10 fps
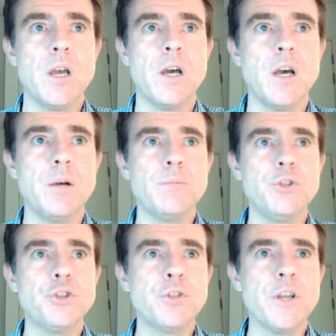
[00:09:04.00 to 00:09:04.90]
You
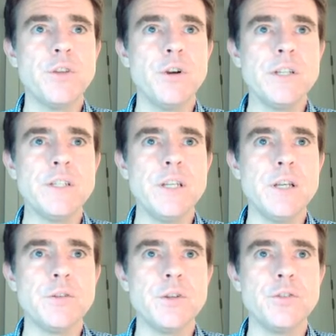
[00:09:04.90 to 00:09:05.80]
should get the
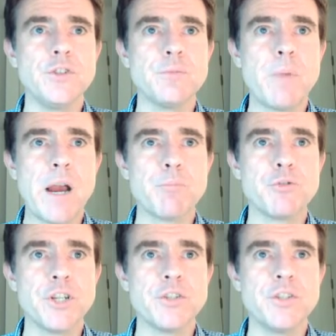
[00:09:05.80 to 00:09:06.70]
idea that this
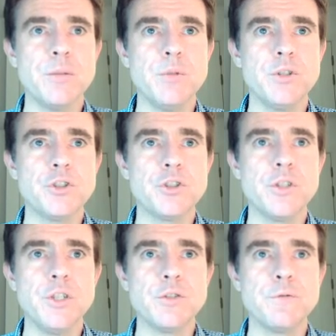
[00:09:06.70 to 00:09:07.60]
back-projected image
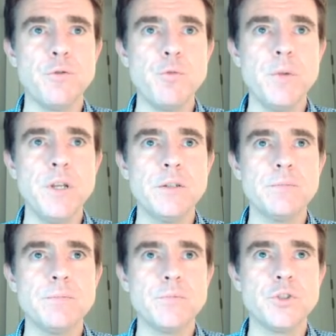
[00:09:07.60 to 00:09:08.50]
is
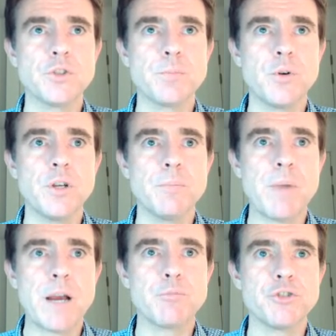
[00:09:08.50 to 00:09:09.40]
forming just by
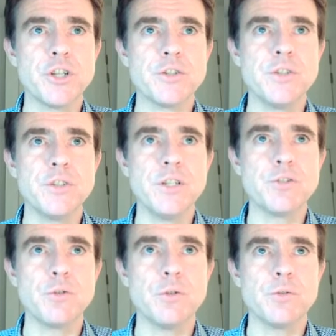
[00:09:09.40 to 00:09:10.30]
back projecting the
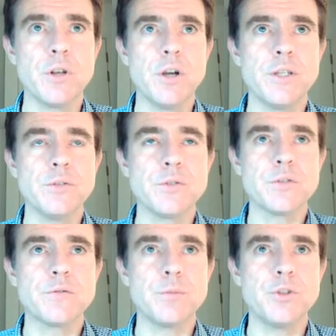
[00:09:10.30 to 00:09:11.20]
data along the lines
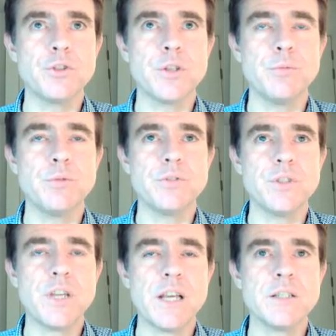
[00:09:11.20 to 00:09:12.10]
from which they were
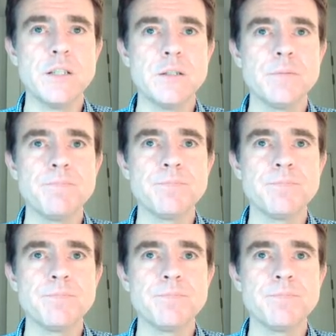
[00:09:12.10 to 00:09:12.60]
detected.